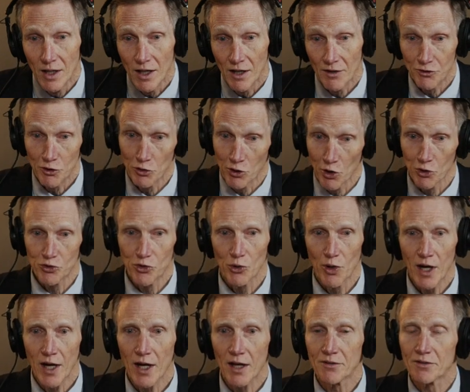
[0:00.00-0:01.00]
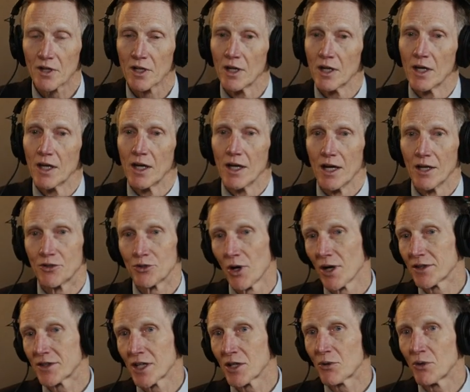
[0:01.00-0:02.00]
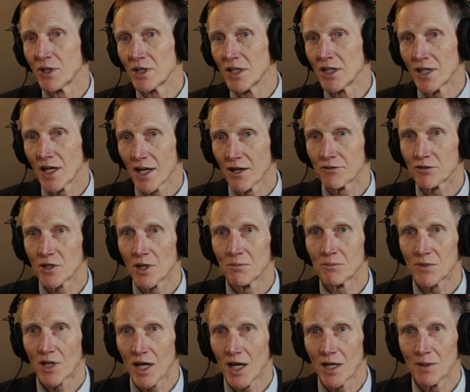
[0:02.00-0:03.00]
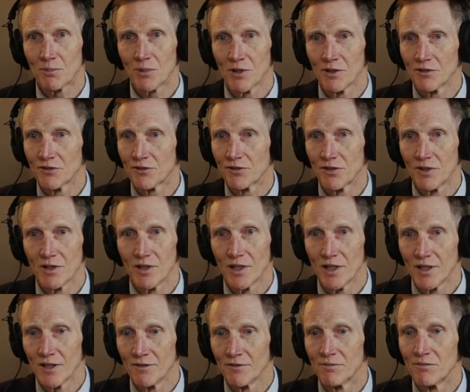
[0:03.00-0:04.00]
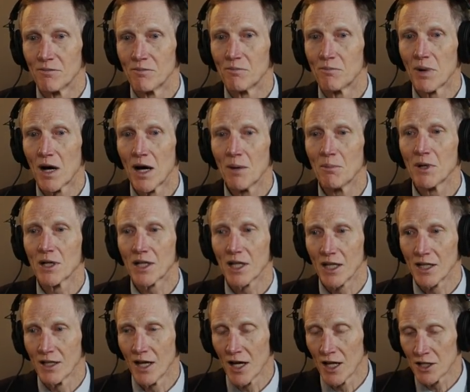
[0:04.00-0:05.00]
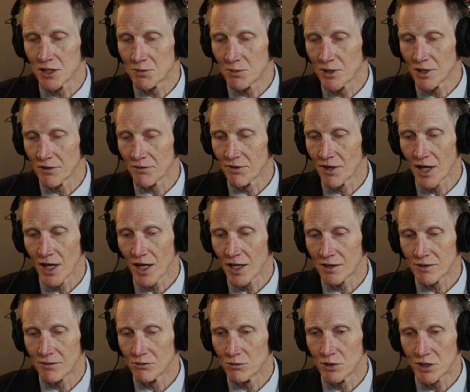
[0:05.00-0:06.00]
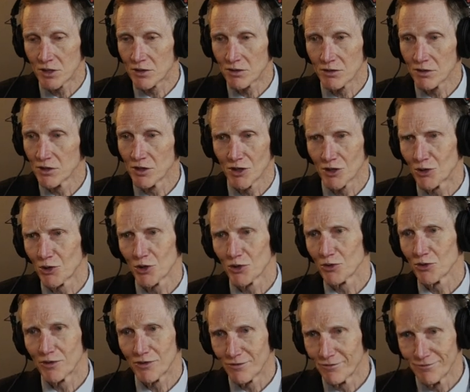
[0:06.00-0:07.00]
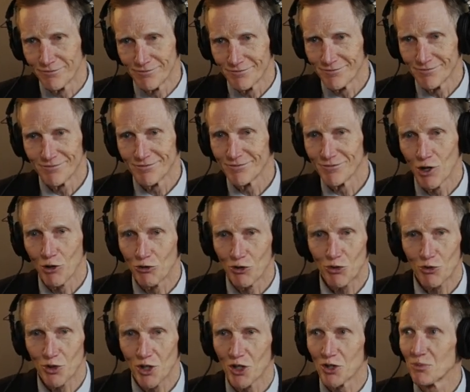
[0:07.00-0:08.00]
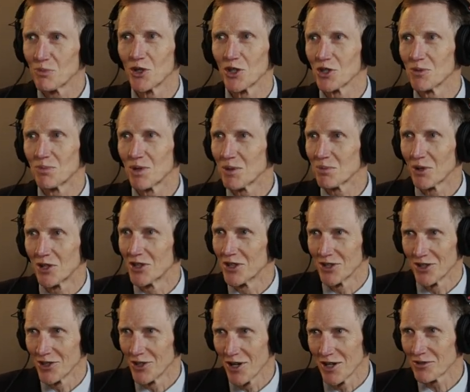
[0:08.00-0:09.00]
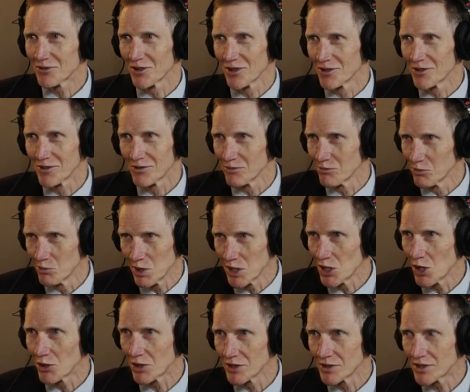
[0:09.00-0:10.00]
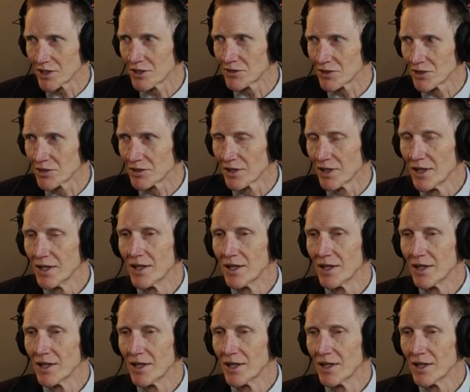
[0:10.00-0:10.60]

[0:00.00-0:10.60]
uh, to those who ask. And so I think we need to have some type of uh, public acknowledgement of that, which, of course, with over three hundred million people in the U S, there's be no consensus,